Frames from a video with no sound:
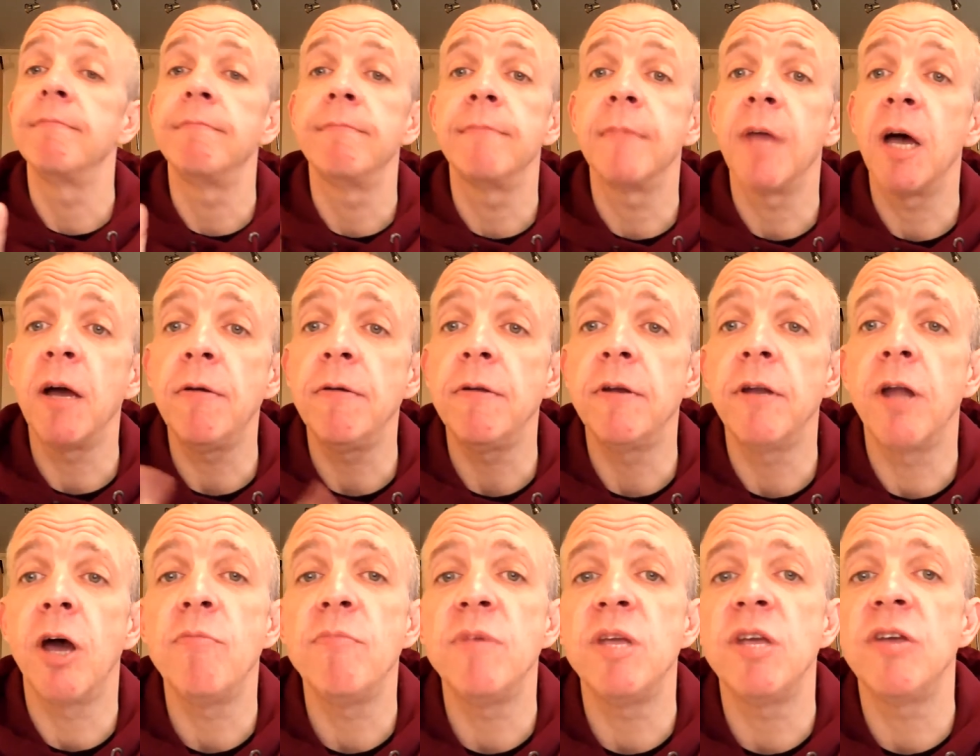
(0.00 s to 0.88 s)
No,
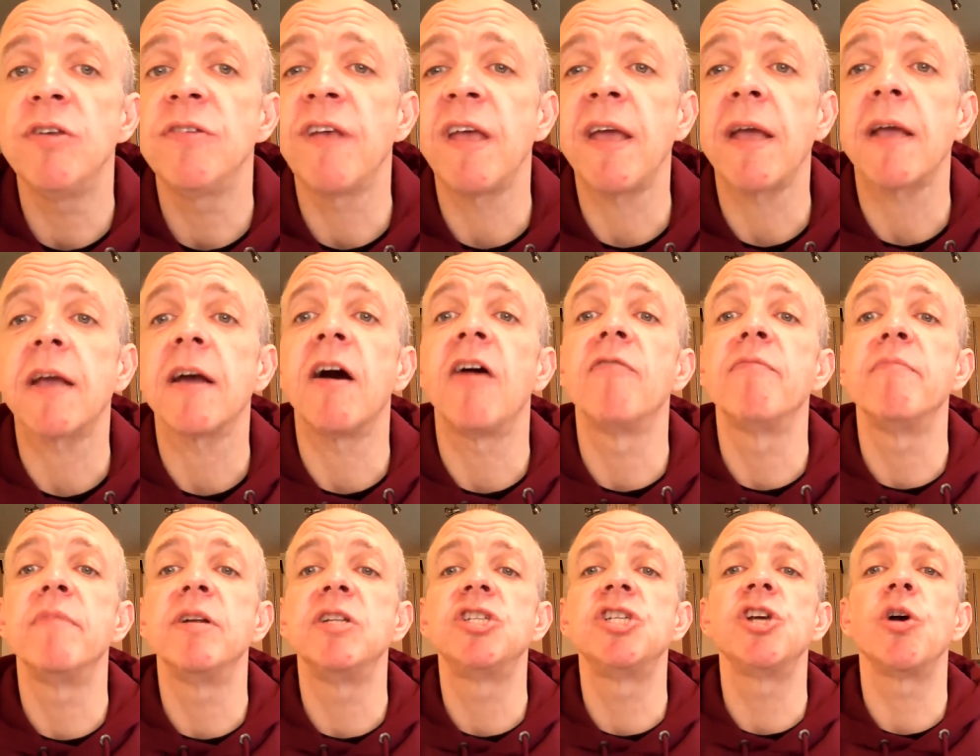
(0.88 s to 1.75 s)
no music,
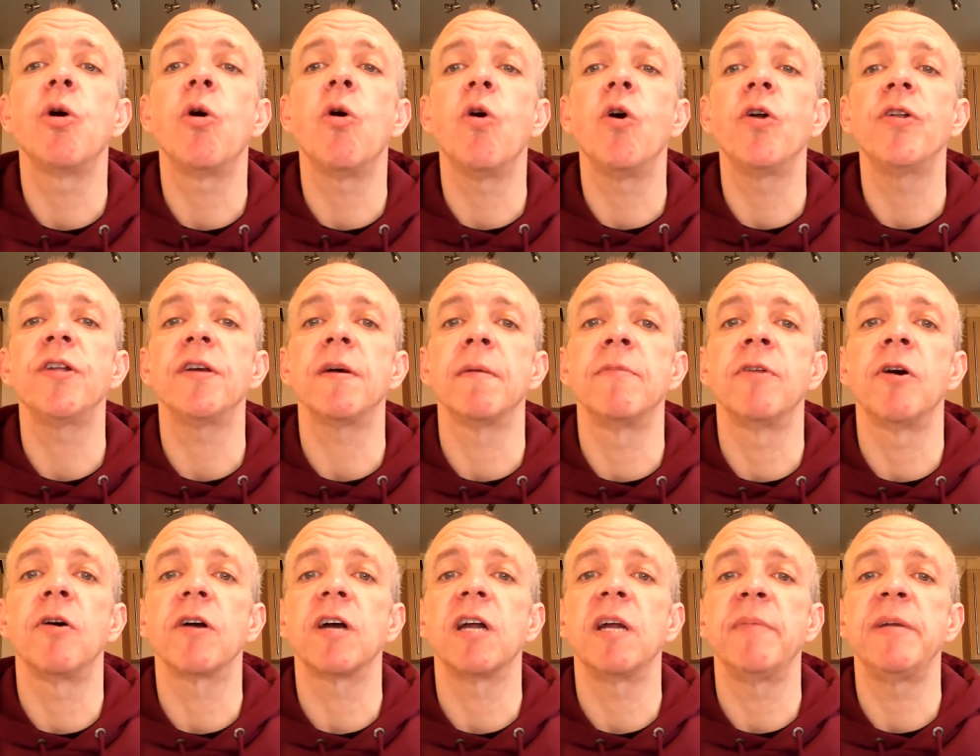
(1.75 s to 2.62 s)
I've matured, I'm
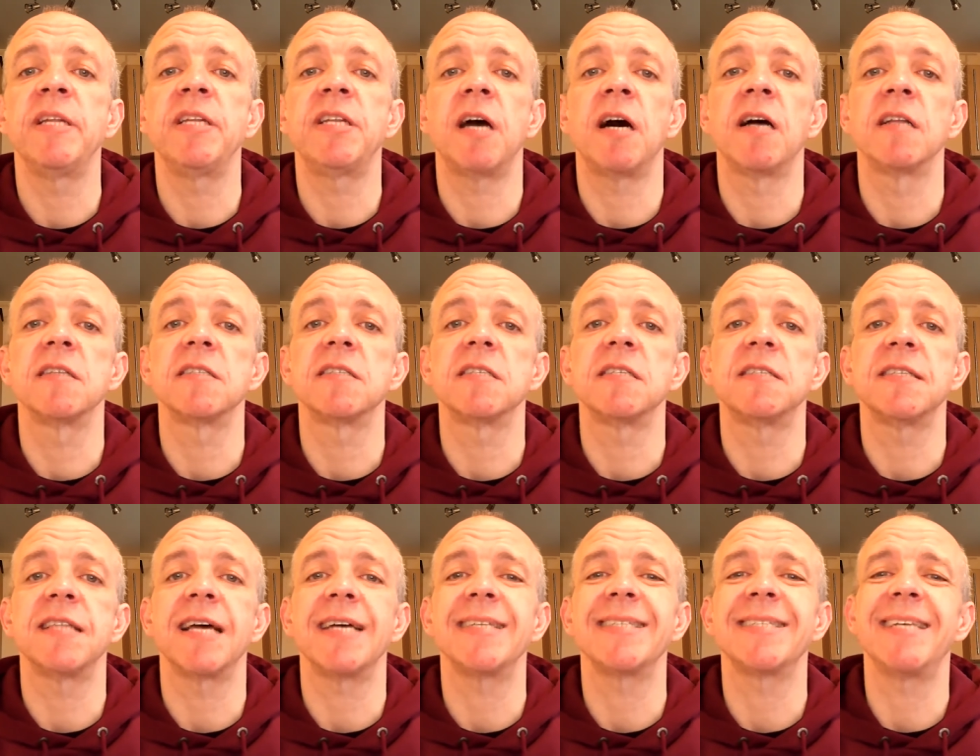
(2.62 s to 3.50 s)
not going to be dancing
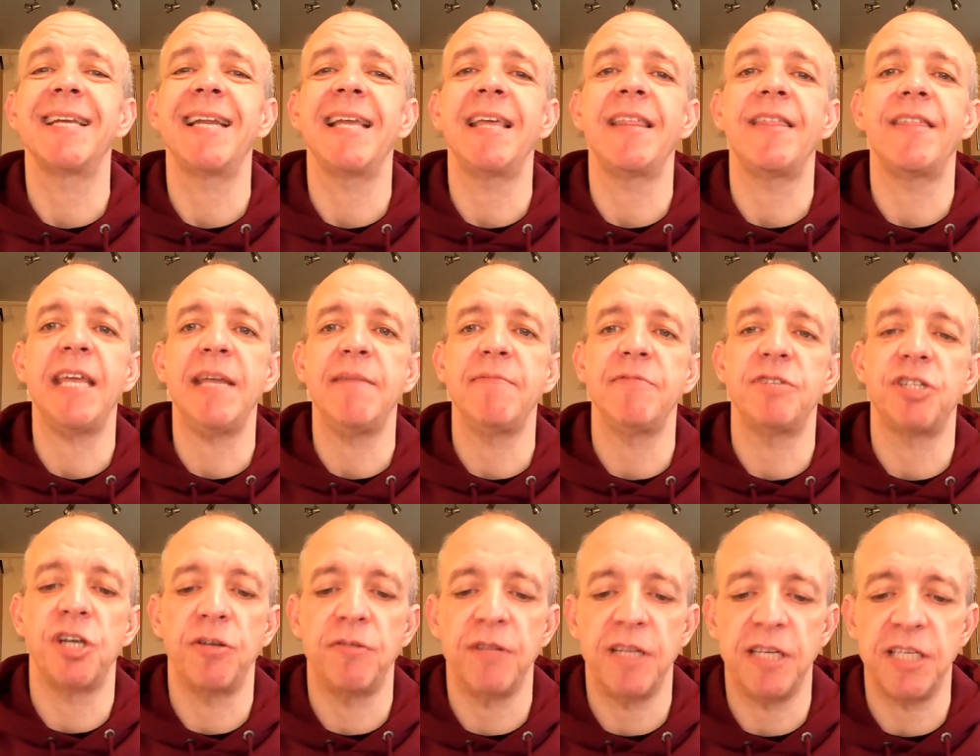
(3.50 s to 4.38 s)
to that silly theme
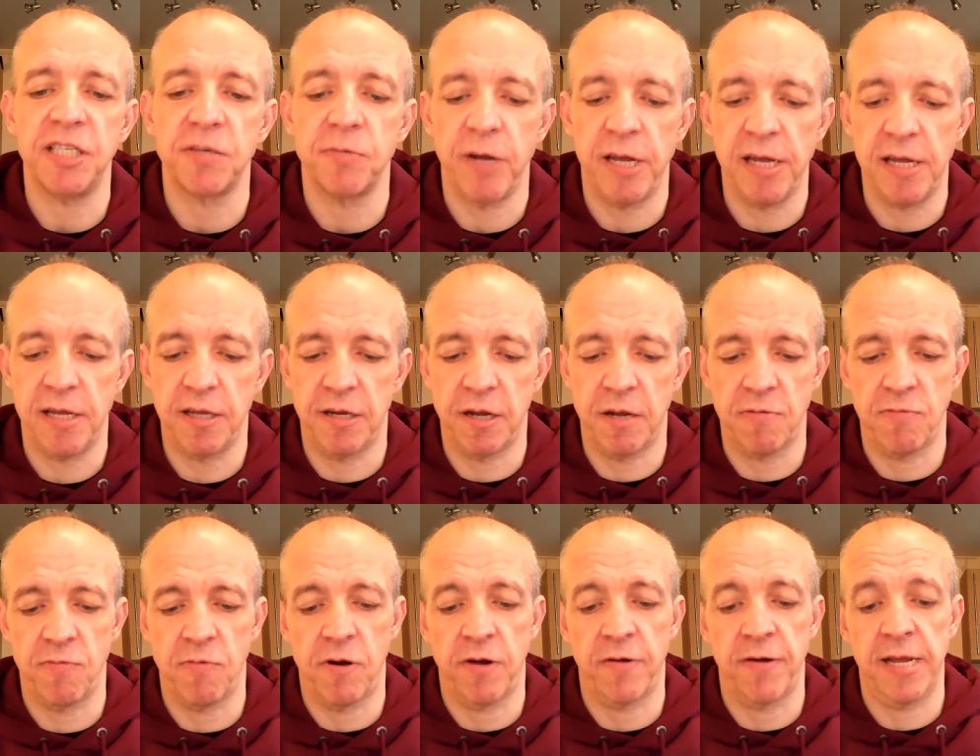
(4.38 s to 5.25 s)
tune this week,
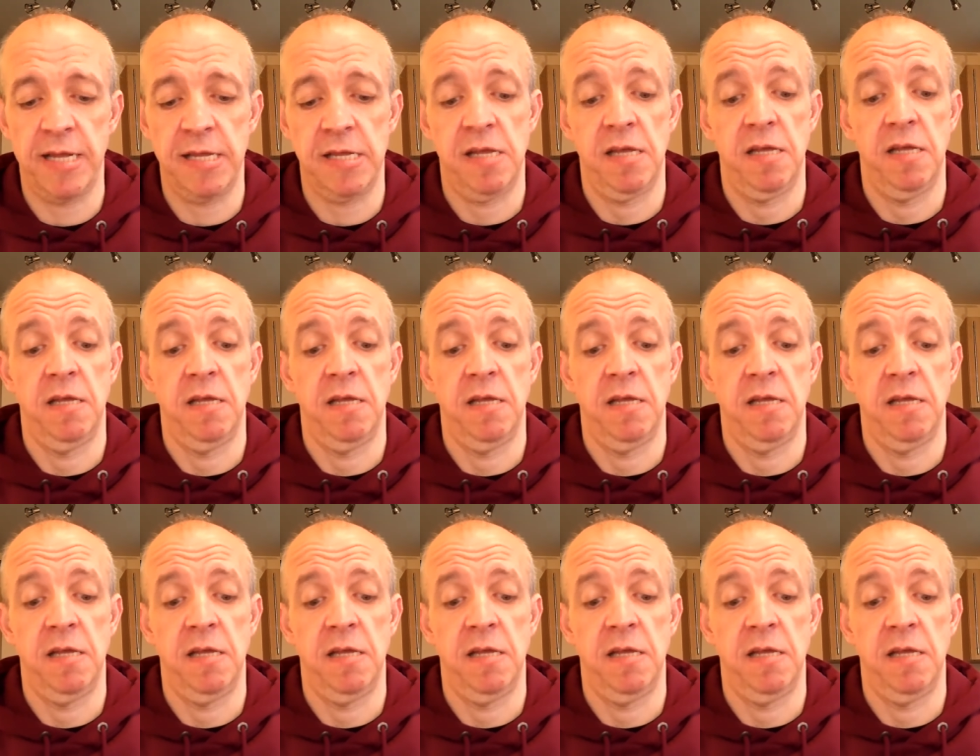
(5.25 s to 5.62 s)
don't worry.